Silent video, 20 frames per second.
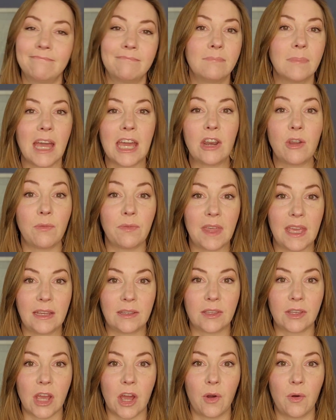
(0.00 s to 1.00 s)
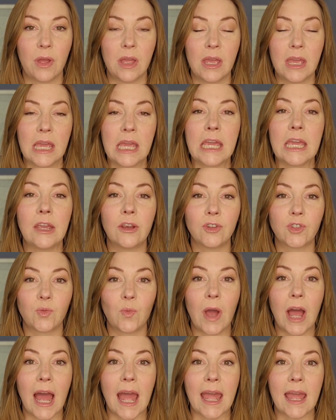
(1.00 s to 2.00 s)
I don't think so. Here's
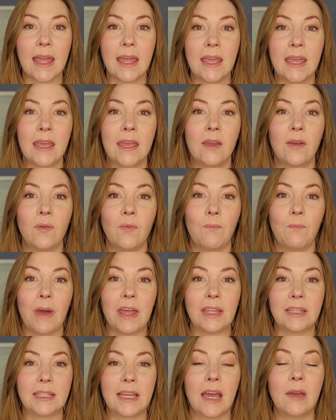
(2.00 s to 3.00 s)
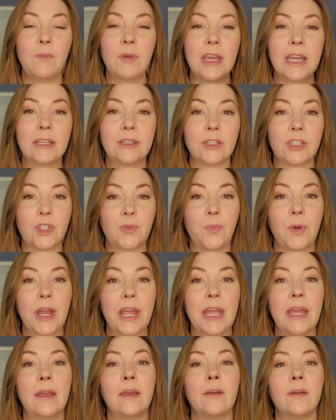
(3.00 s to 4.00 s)
why. By the time we get to
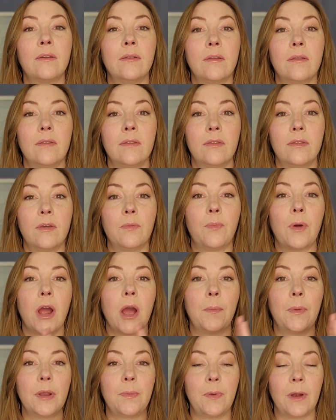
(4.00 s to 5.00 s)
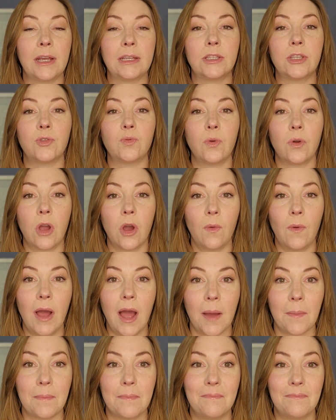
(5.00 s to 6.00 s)
spring, the property prices will go
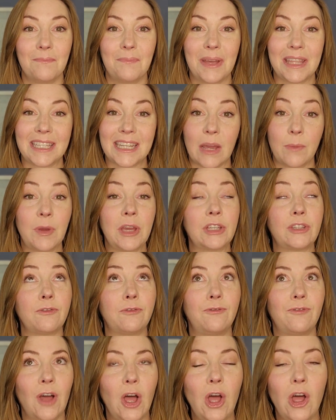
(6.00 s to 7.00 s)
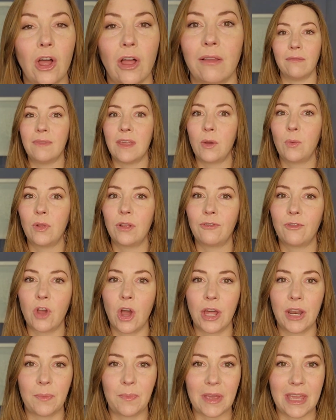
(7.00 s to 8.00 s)
up. By the time we get to fall, they will have
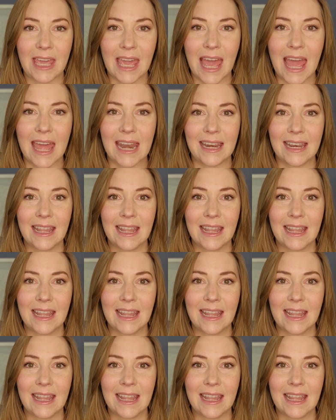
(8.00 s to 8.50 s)
gone up again.